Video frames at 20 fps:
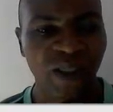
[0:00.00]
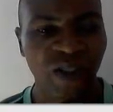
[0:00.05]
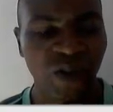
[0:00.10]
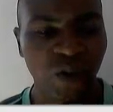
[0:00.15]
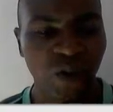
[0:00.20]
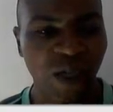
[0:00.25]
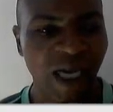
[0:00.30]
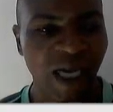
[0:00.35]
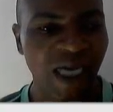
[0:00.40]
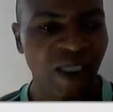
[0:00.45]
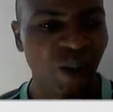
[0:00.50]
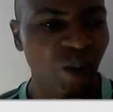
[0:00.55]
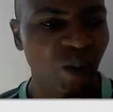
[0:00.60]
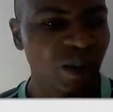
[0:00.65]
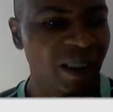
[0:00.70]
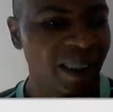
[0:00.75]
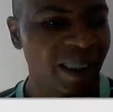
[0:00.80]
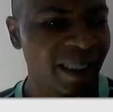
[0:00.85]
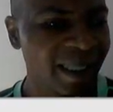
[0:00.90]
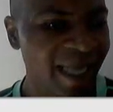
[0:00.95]
You are
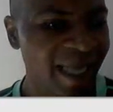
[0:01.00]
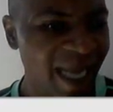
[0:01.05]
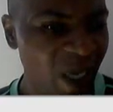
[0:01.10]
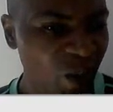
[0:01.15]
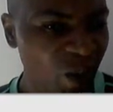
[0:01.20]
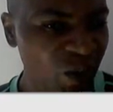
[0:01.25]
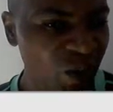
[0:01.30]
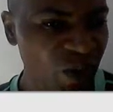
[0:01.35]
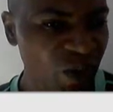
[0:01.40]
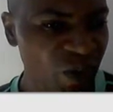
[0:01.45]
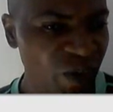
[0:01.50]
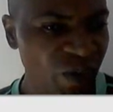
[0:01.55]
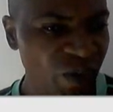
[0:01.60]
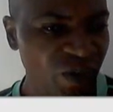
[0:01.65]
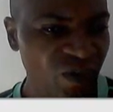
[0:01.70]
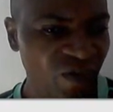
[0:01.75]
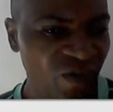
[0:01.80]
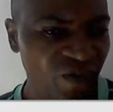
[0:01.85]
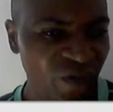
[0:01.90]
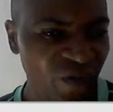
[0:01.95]
not allowed to
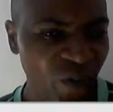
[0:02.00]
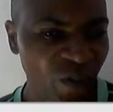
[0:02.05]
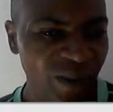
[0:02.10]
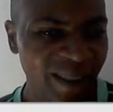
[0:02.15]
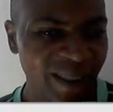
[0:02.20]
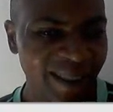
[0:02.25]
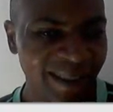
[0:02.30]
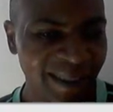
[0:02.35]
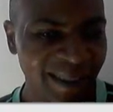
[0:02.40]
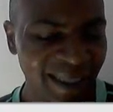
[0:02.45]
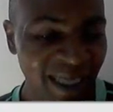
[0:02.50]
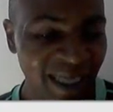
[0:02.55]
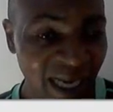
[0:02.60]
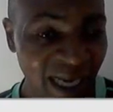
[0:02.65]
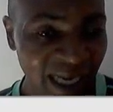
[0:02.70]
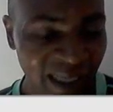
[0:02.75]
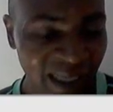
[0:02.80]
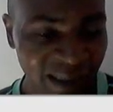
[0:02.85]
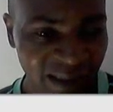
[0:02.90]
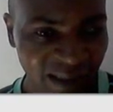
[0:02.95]
use your phone in
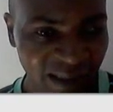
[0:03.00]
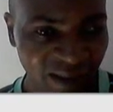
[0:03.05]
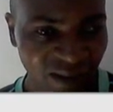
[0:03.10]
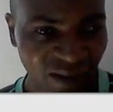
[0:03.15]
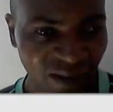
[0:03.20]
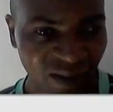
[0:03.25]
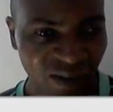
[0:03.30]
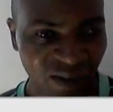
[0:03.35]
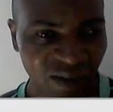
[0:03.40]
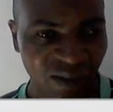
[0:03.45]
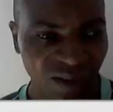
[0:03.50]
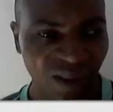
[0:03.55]
class.